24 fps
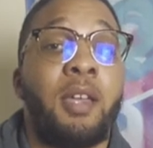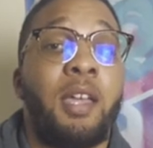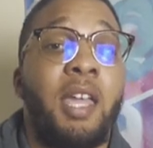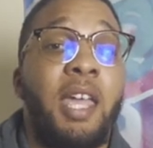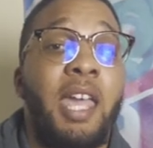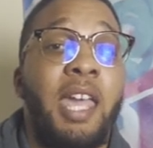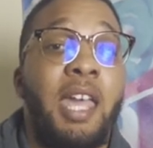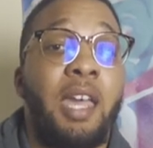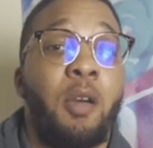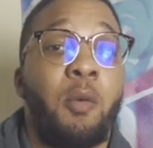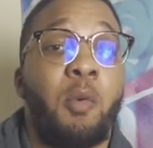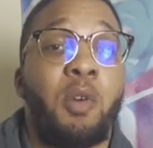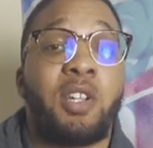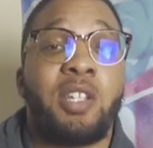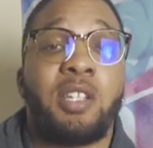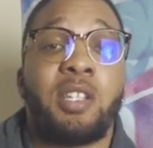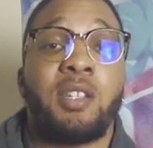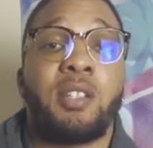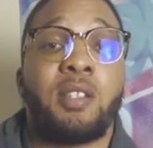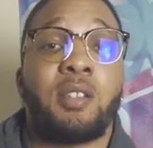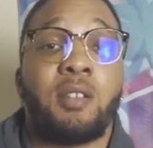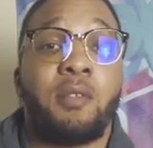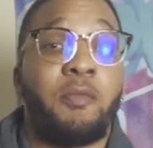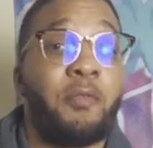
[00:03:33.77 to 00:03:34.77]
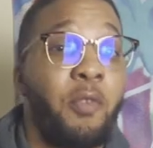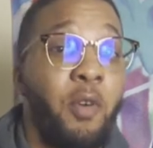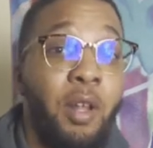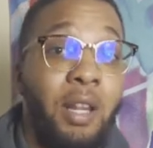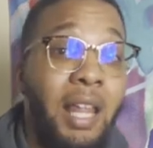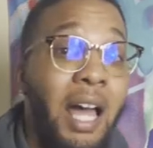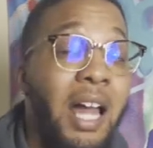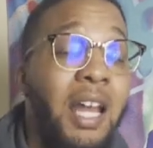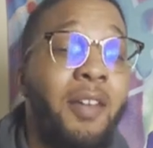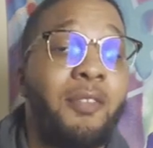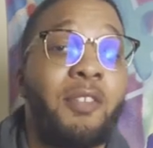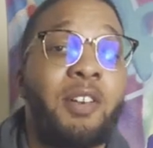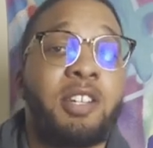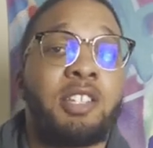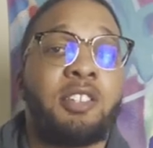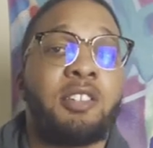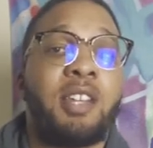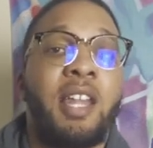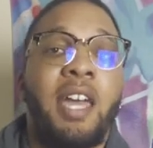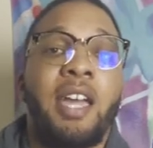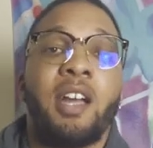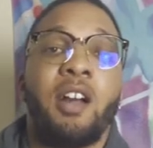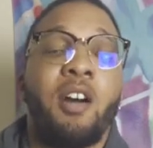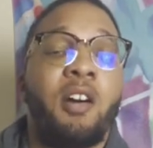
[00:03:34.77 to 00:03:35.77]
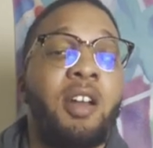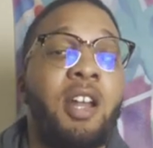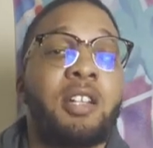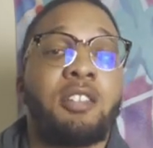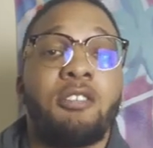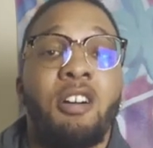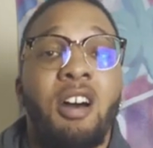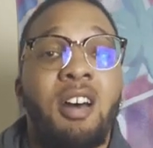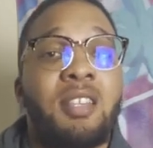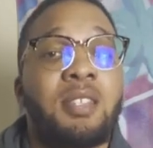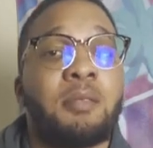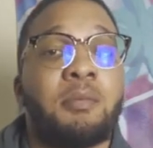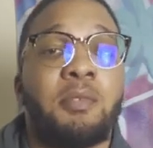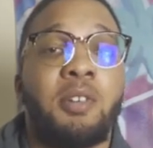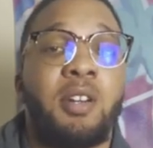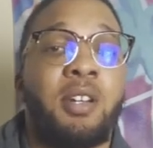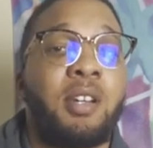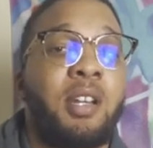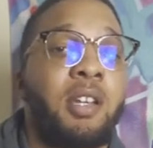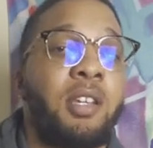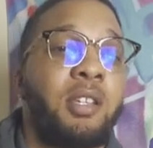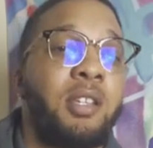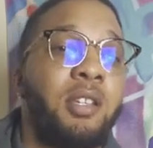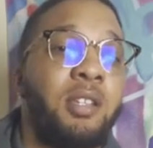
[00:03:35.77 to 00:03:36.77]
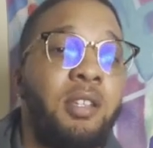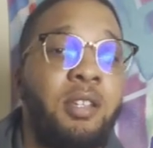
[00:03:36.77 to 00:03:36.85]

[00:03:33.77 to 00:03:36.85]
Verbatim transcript: and which is for a lot of us you're like oh that's awesome they're going to